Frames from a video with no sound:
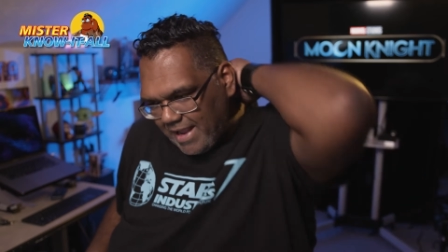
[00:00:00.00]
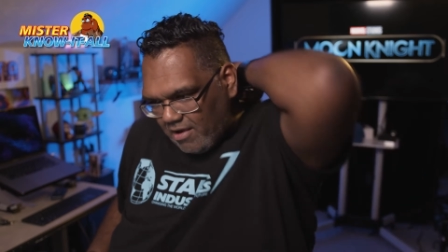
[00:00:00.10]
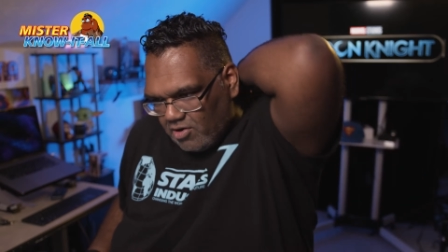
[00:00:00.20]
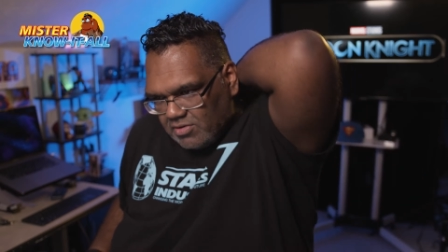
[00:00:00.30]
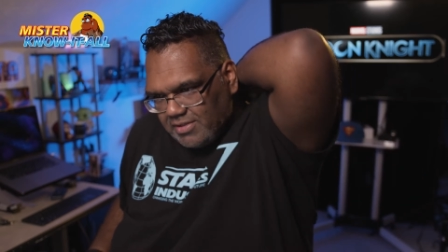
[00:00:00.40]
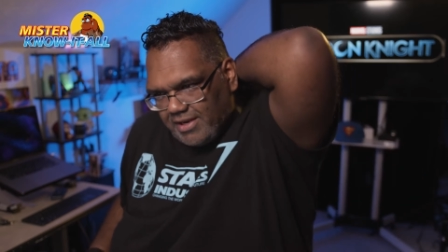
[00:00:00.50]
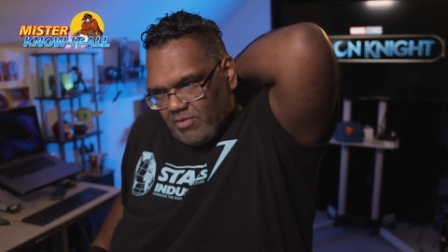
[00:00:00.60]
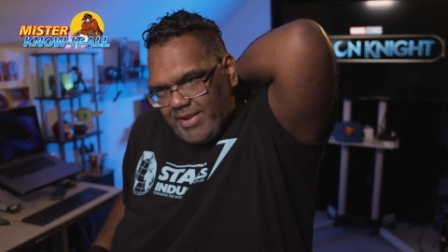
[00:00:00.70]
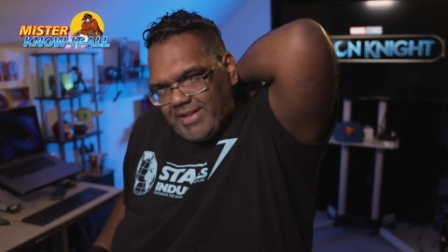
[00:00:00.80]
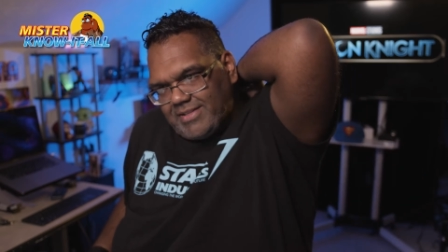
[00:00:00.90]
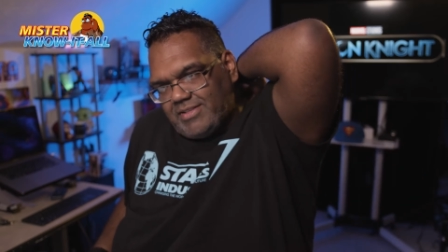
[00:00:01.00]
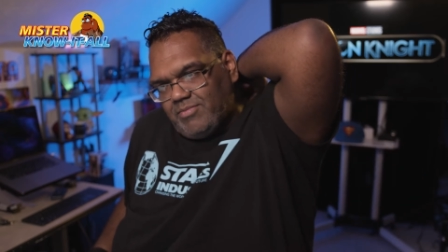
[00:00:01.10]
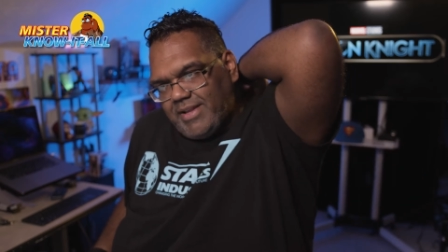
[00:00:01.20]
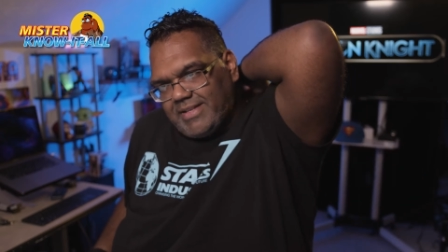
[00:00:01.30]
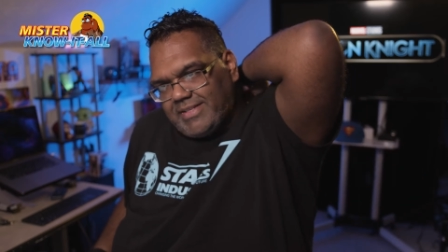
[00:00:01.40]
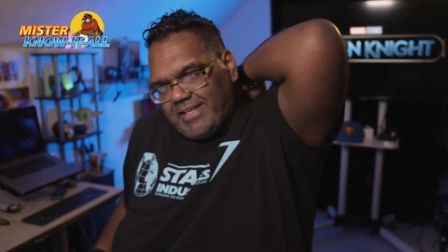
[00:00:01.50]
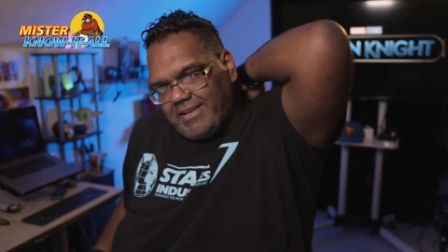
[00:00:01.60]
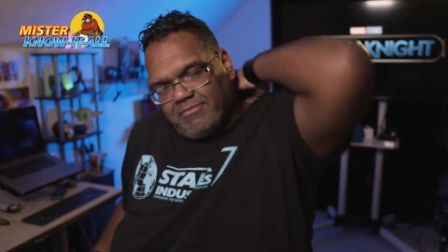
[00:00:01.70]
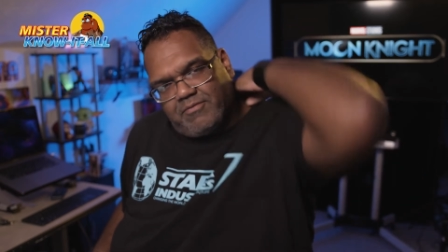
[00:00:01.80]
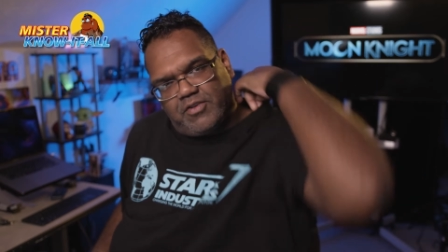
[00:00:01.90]
Now, earlier, we had
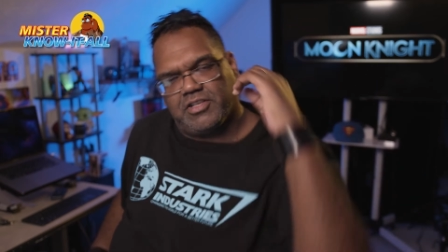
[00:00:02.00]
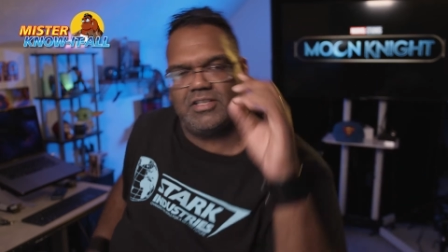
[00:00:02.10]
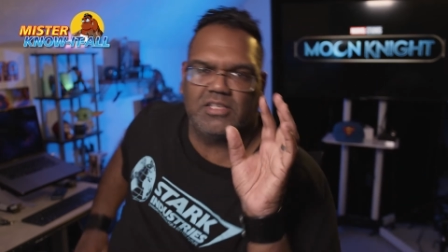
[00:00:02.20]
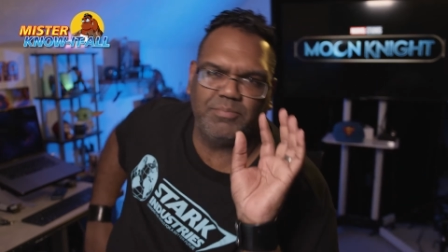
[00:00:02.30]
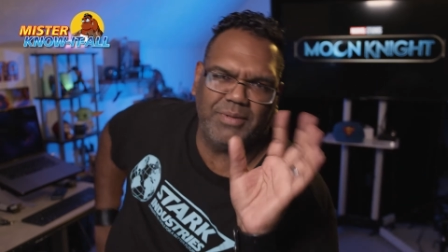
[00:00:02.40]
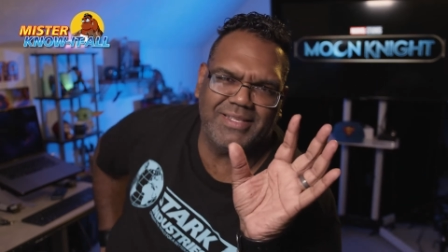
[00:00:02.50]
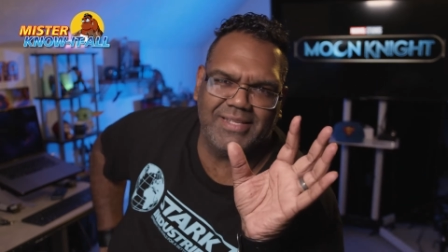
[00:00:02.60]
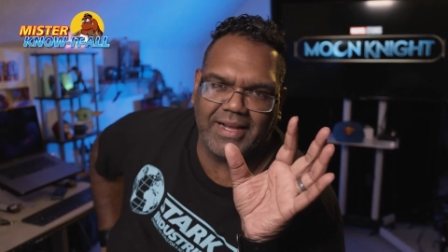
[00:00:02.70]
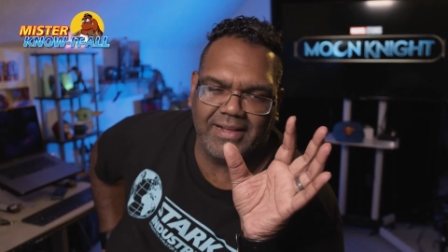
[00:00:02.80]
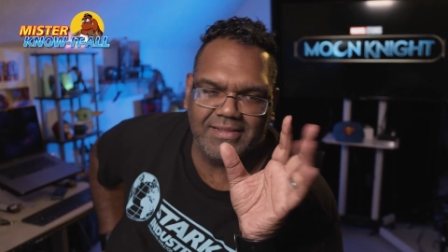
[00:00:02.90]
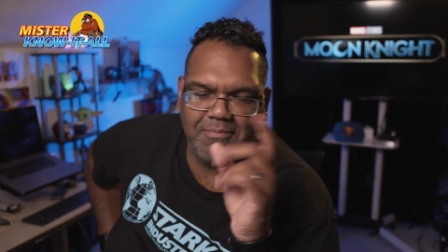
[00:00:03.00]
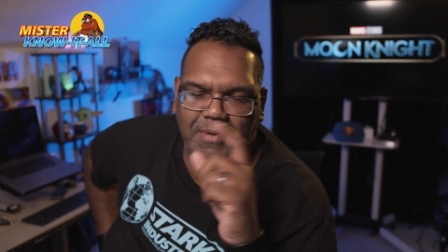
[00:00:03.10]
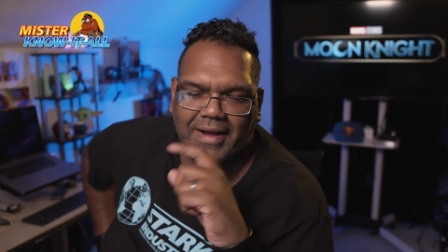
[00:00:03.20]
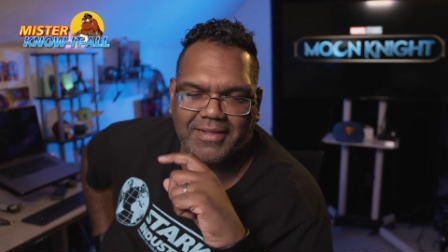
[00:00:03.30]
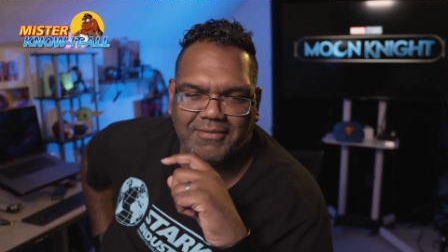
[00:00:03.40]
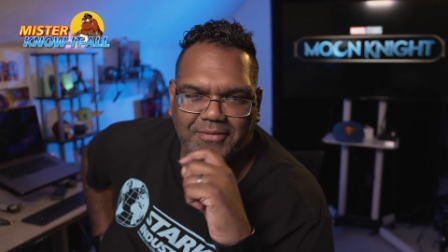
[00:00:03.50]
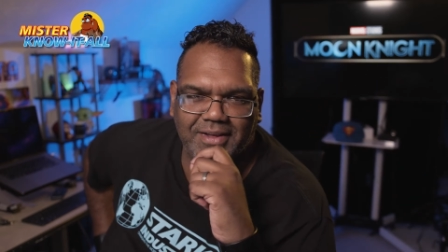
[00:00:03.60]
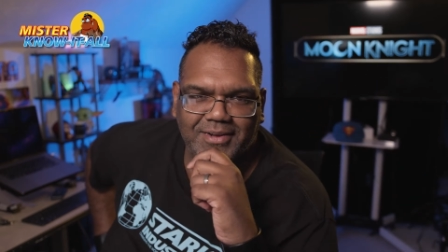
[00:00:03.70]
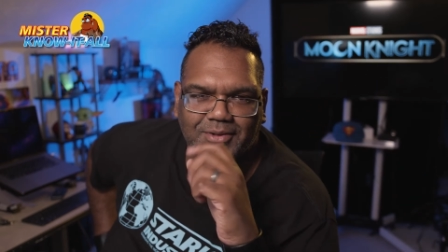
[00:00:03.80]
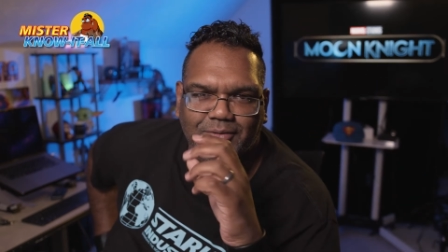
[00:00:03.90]
seen, for just a split second, the back of the
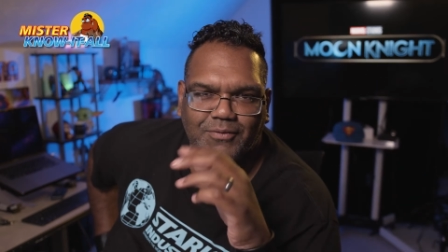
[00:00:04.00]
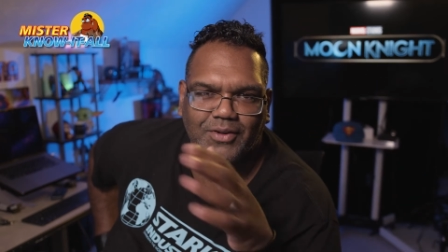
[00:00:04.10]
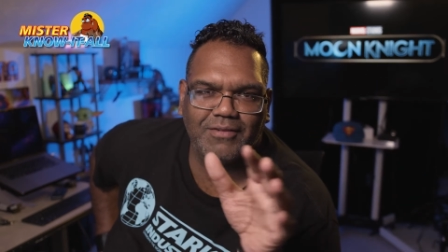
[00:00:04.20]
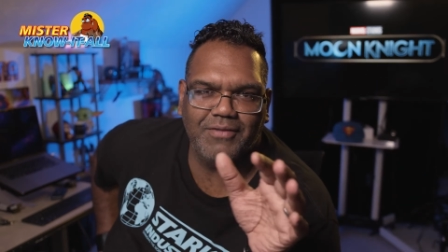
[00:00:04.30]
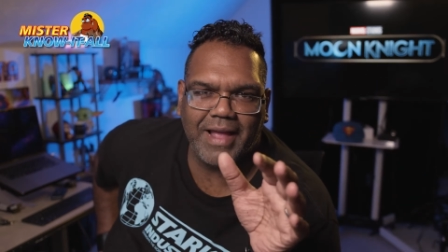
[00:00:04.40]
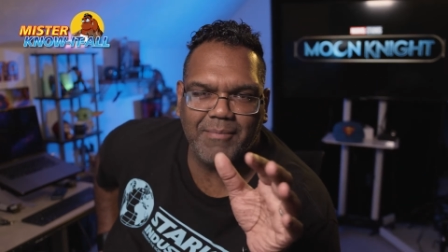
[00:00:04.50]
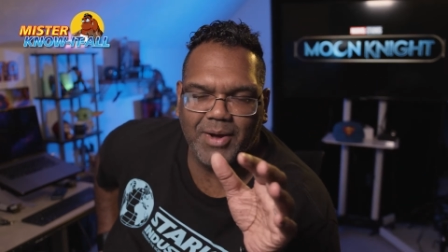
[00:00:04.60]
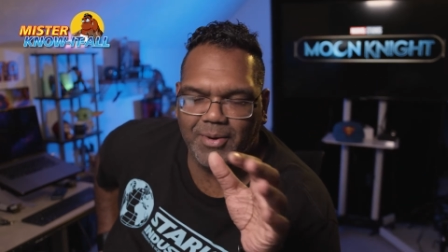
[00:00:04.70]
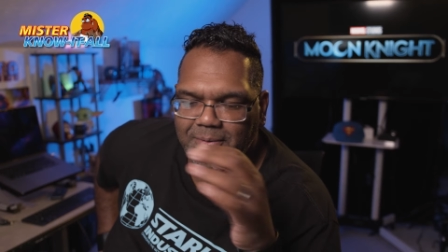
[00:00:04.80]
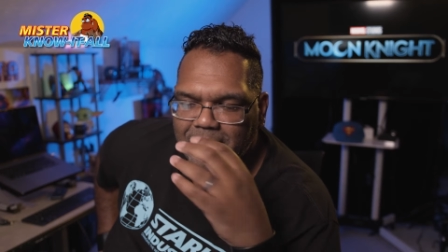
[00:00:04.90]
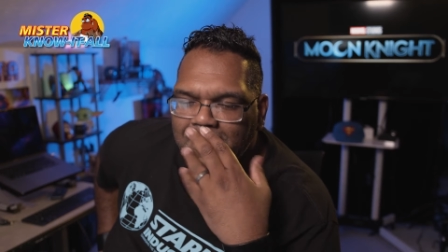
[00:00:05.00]
vehicle full of ammo,